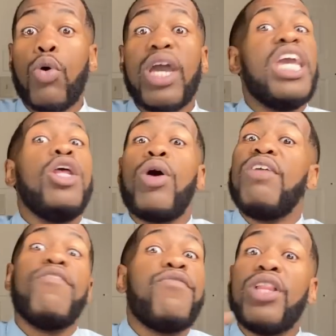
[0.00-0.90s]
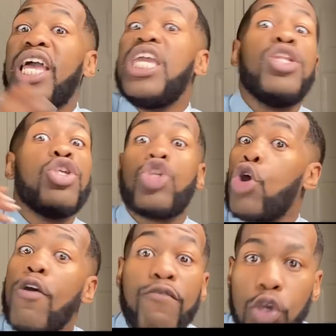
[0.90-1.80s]
and he don't even feel like he
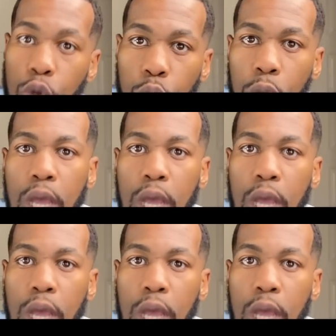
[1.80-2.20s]
deserve you.